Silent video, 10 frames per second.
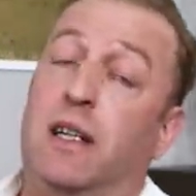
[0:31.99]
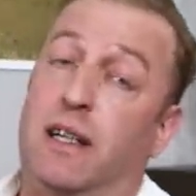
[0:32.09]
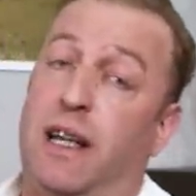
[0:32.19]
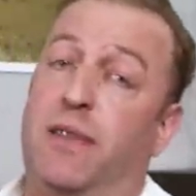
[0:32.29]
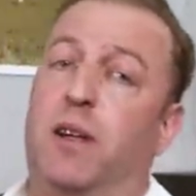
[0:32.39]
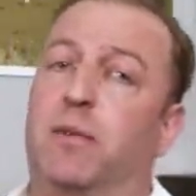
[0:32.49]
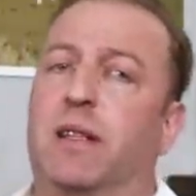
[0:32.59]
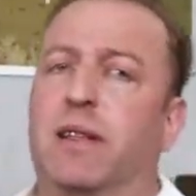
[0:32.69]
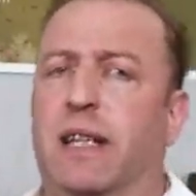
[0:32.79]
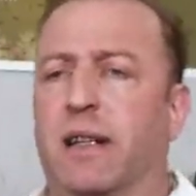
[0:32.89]
Again, there'll
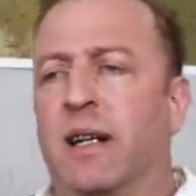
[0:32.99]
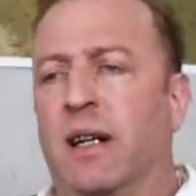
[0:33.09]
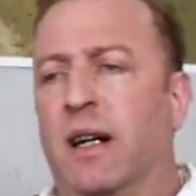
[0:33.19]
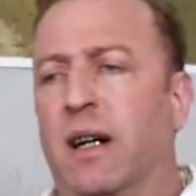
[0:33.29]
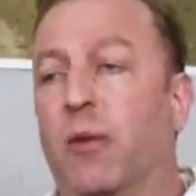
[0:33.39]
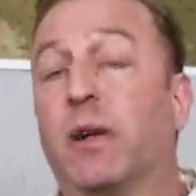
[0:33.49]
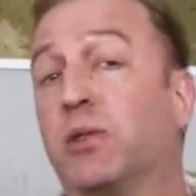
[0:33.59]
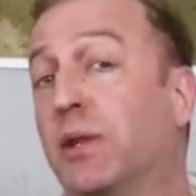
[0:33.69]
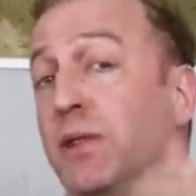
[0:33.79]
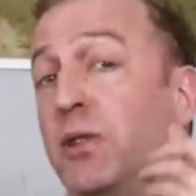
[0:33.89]
be a link. We
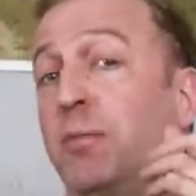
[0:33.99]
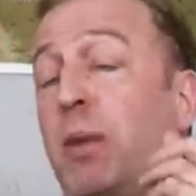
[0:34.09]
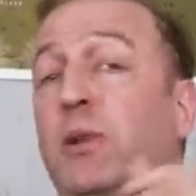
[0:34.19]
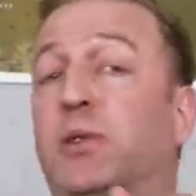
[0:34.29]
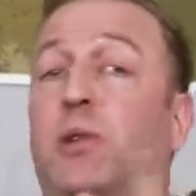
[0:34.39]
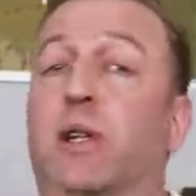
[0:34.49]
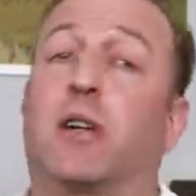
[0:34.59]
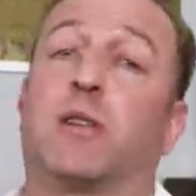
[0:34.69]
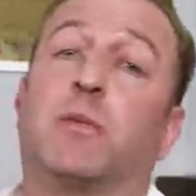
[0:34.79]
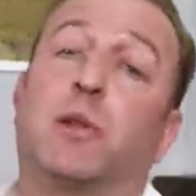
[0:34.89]
also have a new poster in
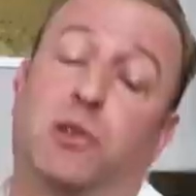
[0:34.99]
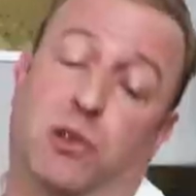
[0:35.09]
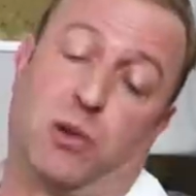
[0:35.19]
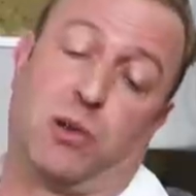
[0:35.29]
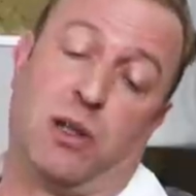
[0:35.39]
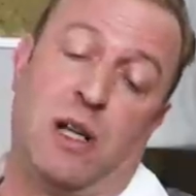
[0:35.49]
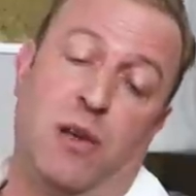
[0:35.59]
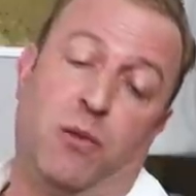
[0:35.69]
our merch store,